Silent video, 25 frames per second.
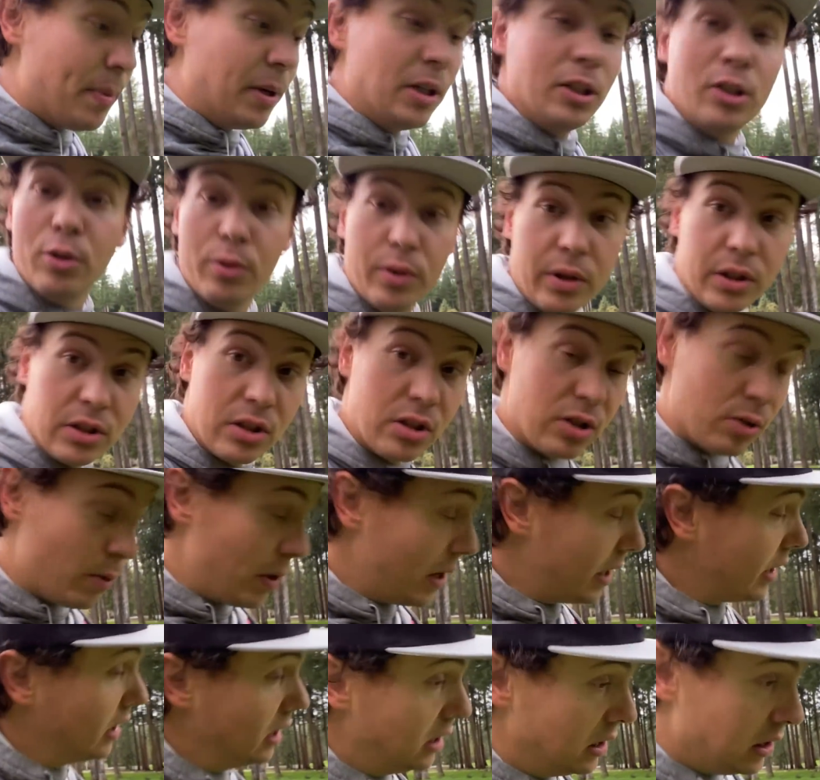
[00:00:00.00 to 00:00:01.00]
into it and
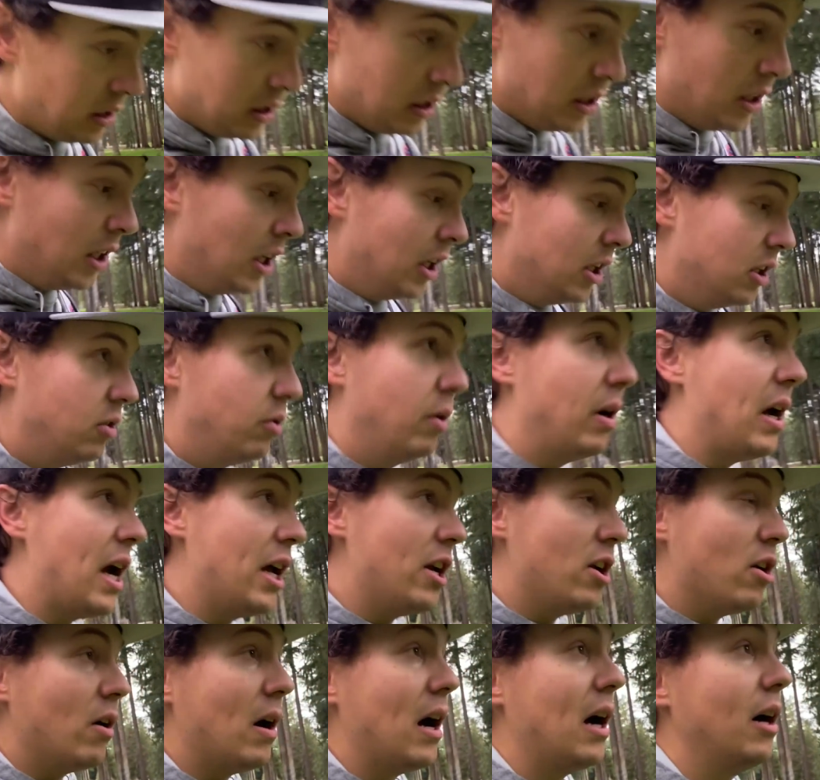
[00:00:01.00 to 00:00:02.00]
swing the way I
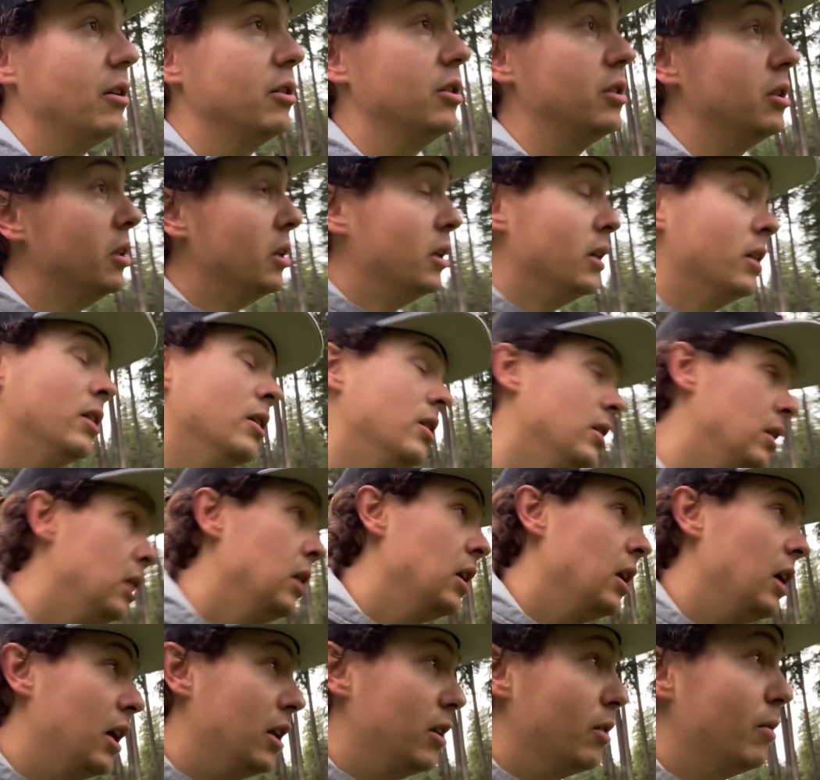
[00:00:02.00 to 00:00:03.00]
know how to
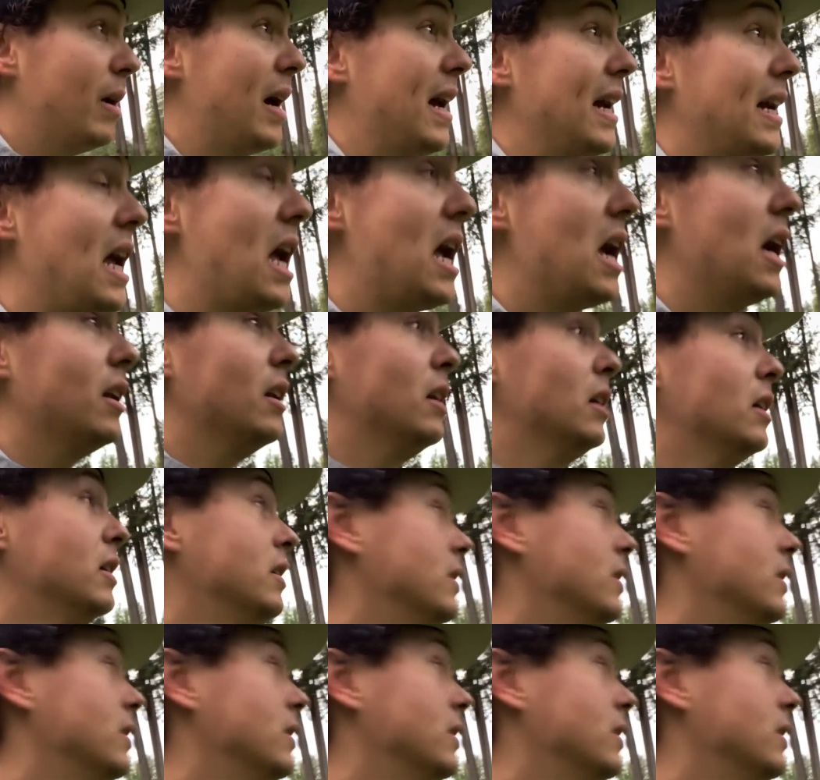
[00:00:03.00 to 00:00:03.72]
and the way I can.